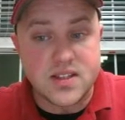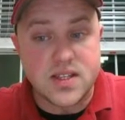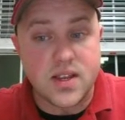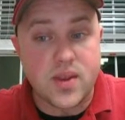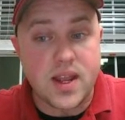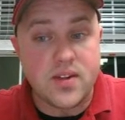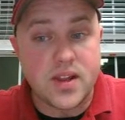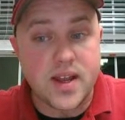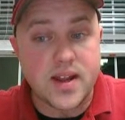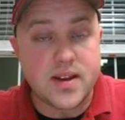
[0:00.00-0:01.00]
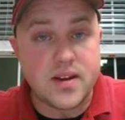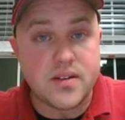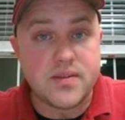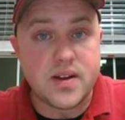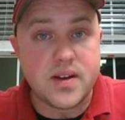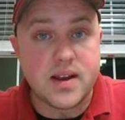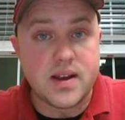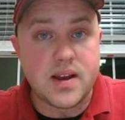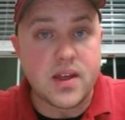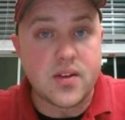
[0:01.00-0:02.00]
and we have a lot of
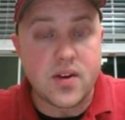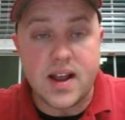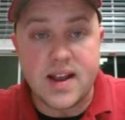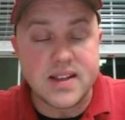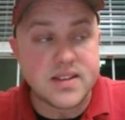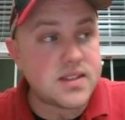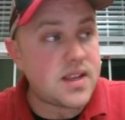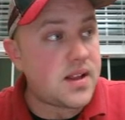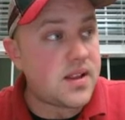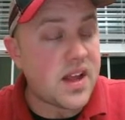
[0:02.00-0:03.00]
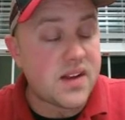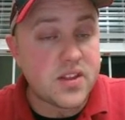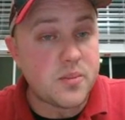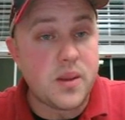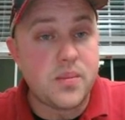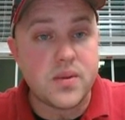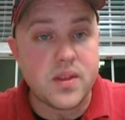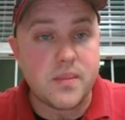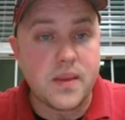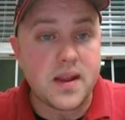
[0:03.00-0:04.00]
other eyes and a lot of other people that
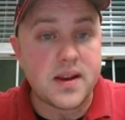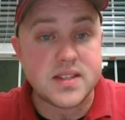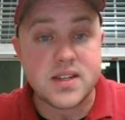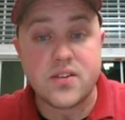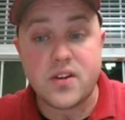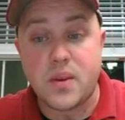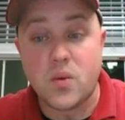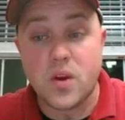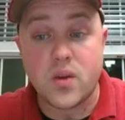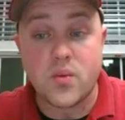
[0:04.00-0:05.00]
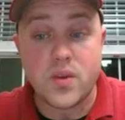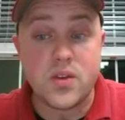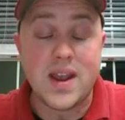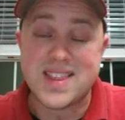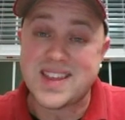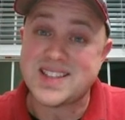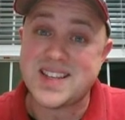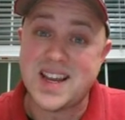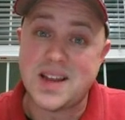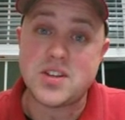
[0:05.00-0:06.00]
may not necessarily be working with you at that
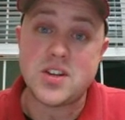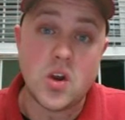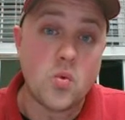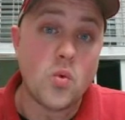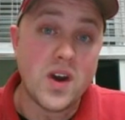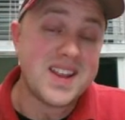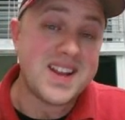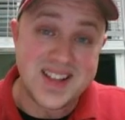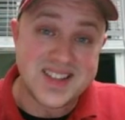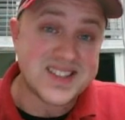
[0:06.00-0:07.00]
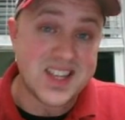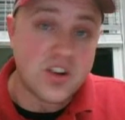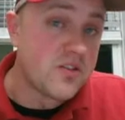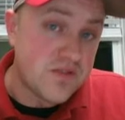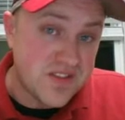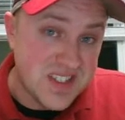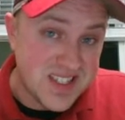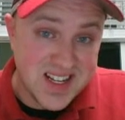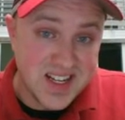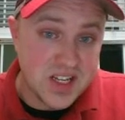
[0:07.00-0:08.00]
time to know what it is that you're
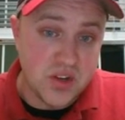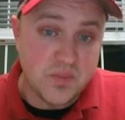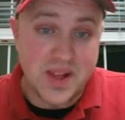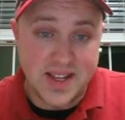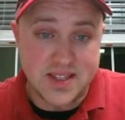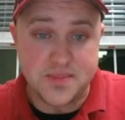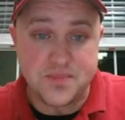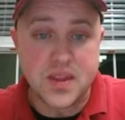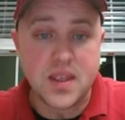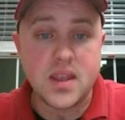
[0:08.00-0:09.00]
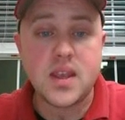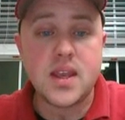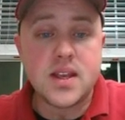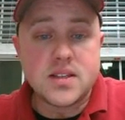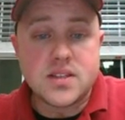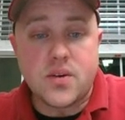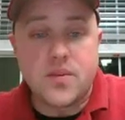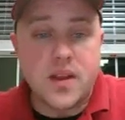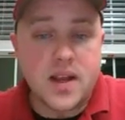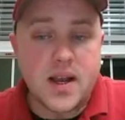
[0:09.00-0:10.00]
seeded and you've planted. So,
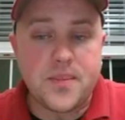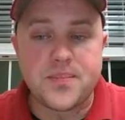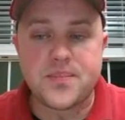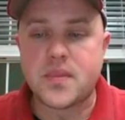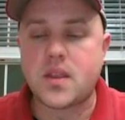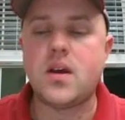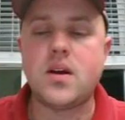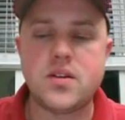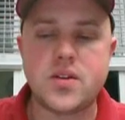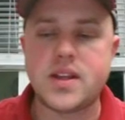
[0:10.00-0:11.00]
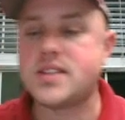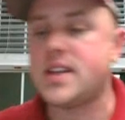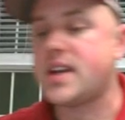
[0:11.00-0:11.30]
hold on a second.